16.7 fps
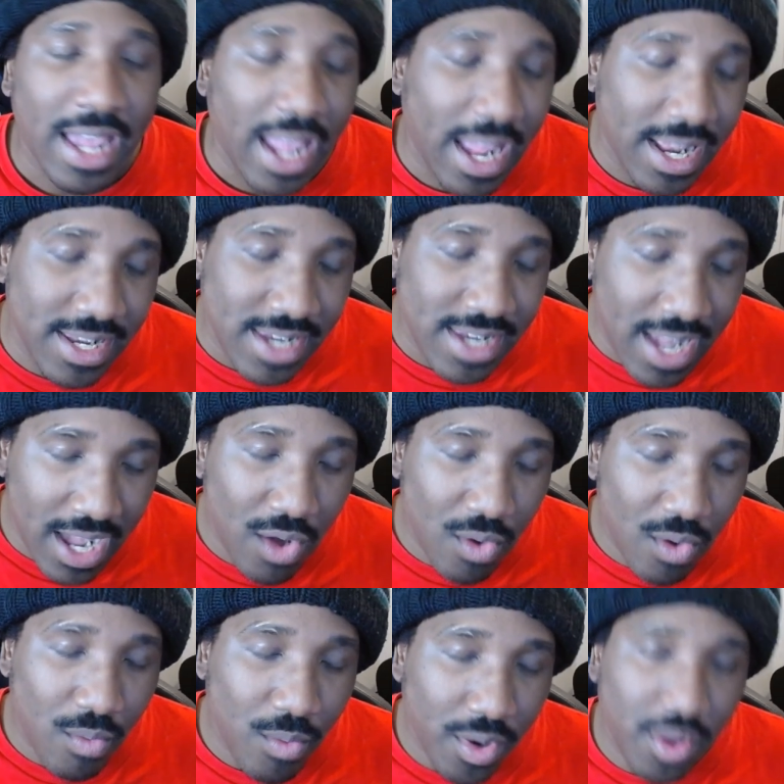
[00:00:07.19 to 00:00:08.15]
And
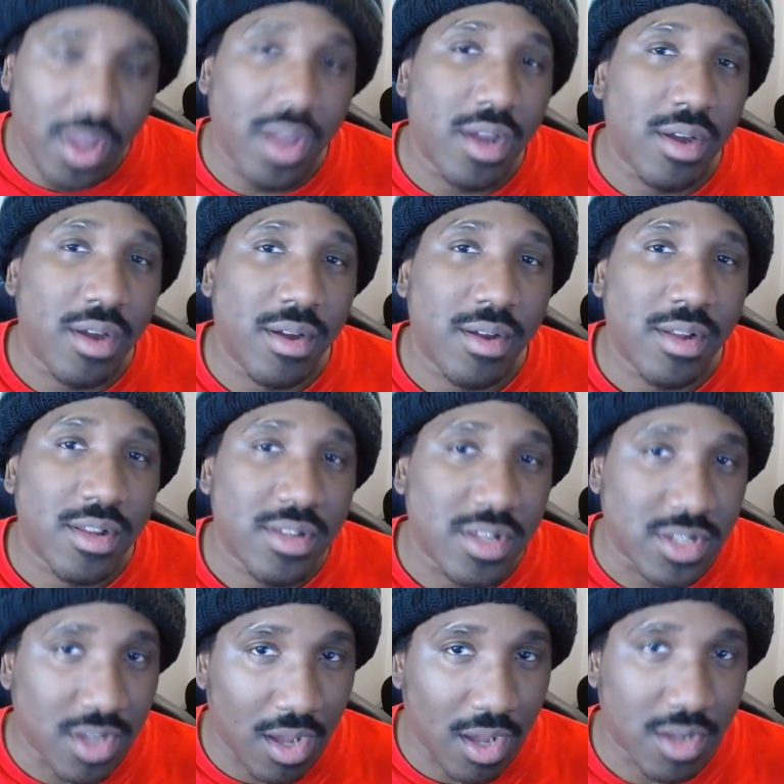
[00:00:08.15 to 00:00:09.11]
now we're here
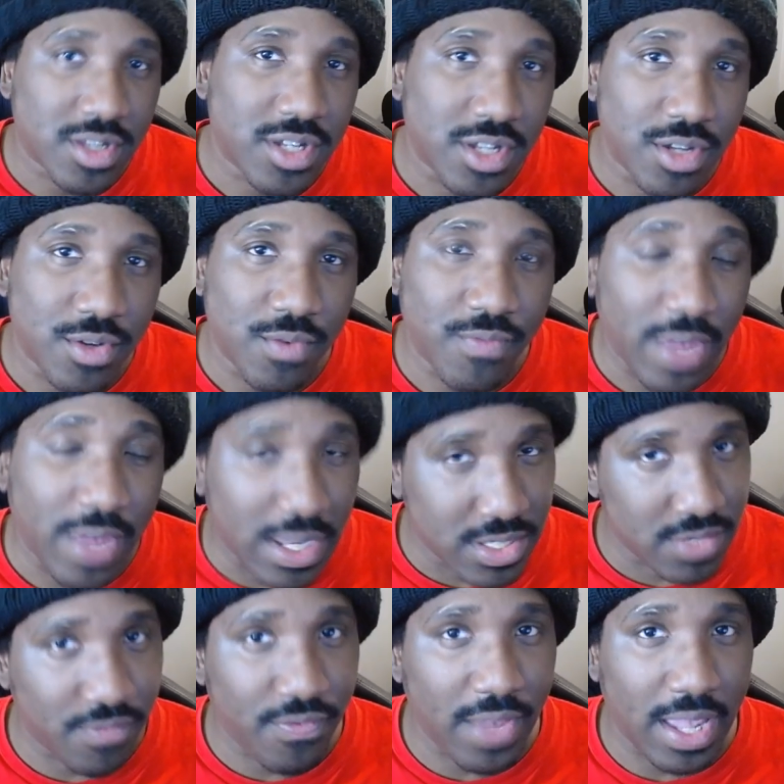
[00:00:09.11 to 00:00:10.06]
to talk to you
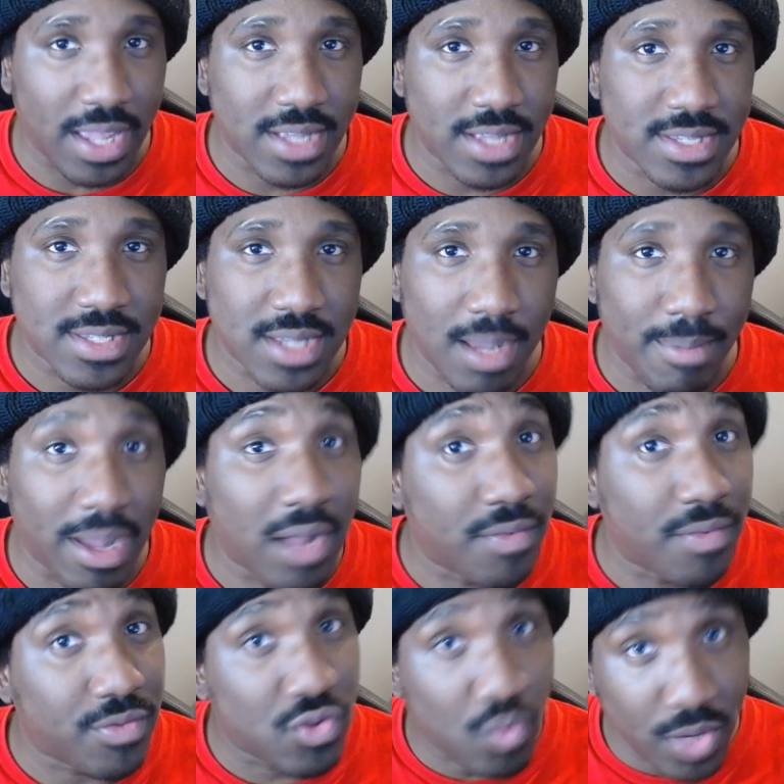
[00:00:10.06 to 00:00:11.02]
face to face
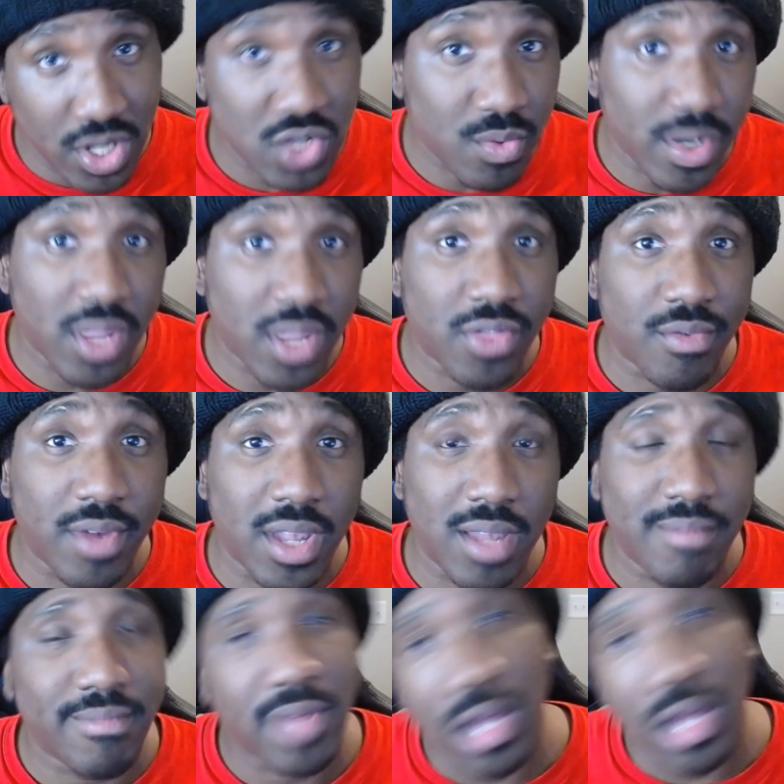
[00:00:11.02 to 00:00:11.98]
about
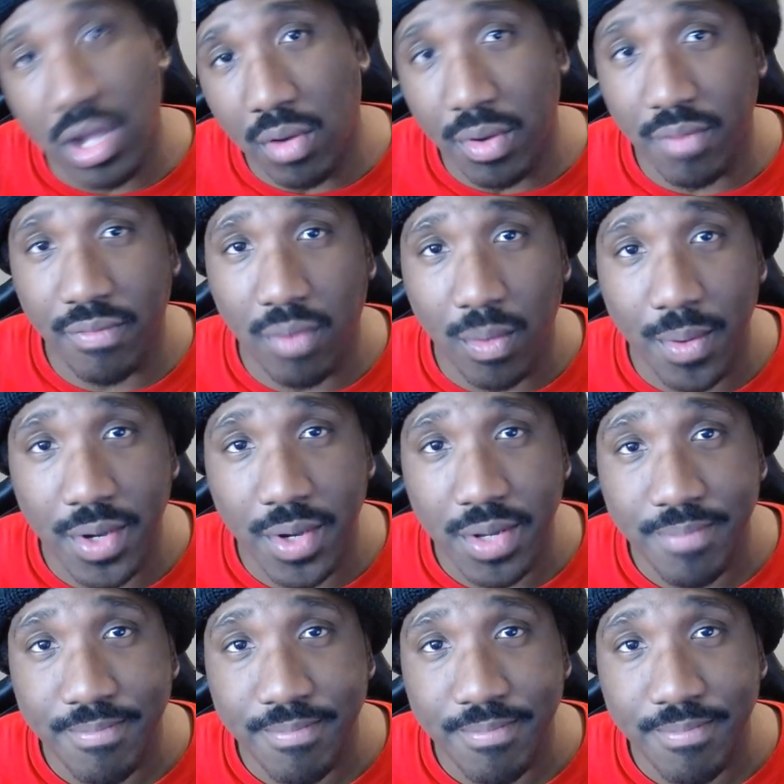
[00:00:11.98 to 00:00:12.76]
2023 and going forward.